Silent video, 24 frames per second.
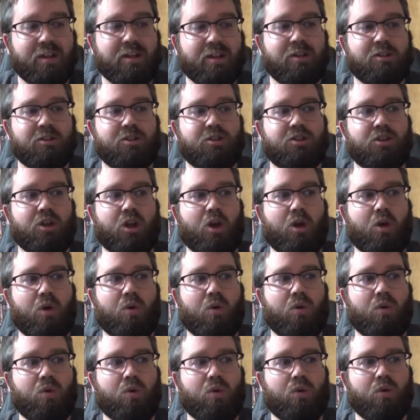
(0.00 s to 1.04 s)

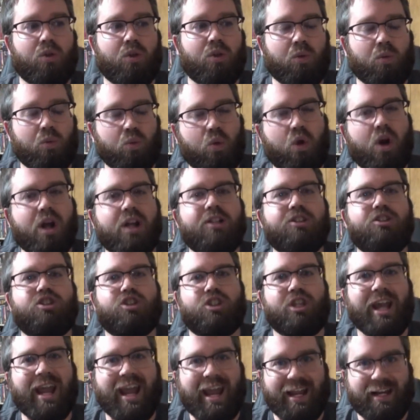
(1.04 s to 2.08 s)
So the one
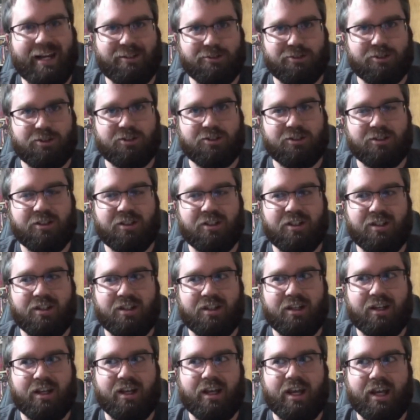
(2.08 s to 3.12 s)
change,
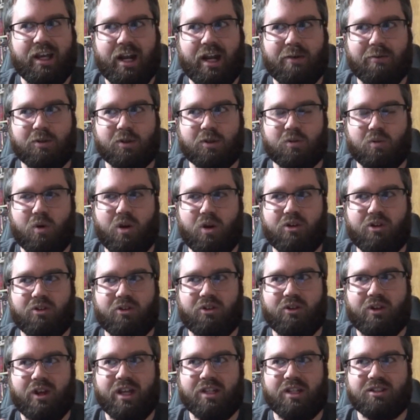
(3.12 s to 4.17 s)
and I was wondering,
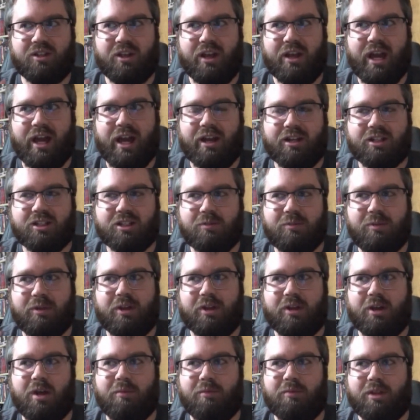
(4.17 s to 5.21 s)
okay, so how does he
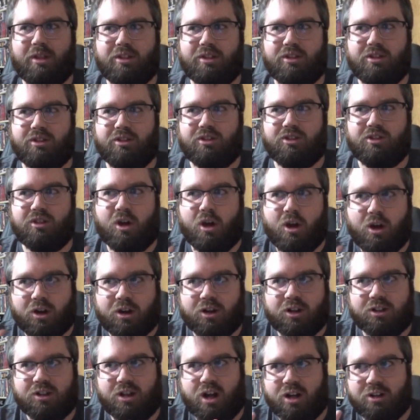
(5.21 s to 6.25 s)
become this
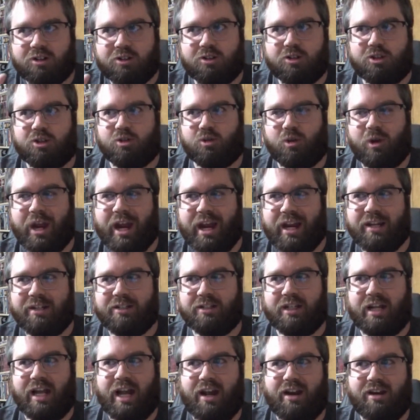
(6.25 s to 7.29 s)
dark Doctor Strange,
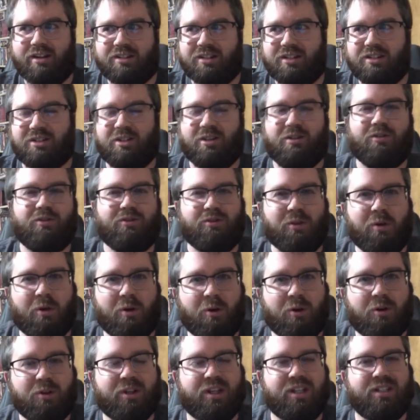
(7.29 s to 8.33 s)
and how does this
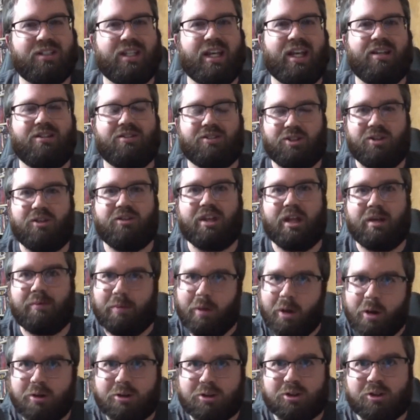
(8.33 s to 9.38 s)
unfold? Because they had showed that
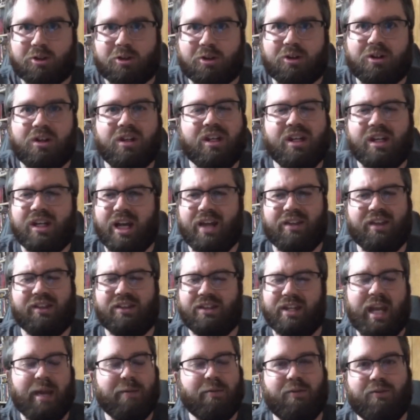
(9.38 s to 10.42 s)
poster, I think the
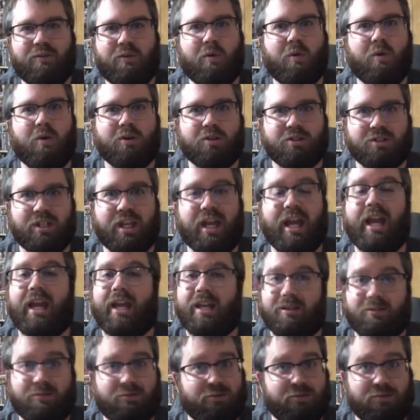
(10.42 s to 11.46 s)
day before,
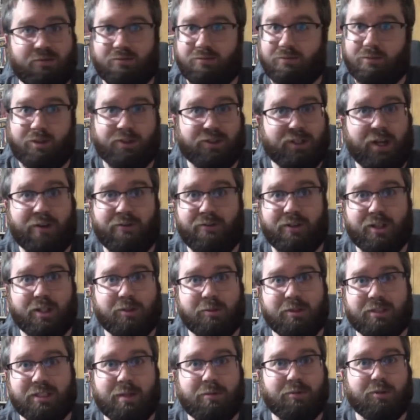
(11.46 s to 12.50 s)
saying look out for this
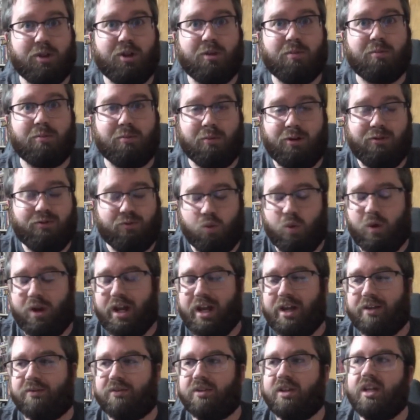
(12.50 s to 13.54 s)
week's episode of What
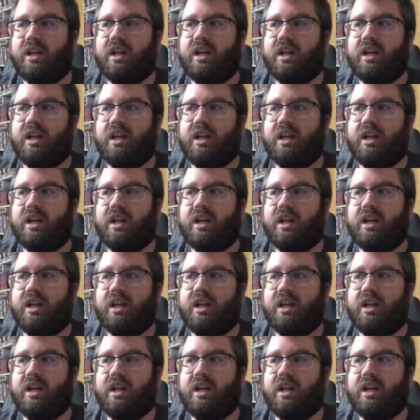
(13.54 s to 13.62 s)
If.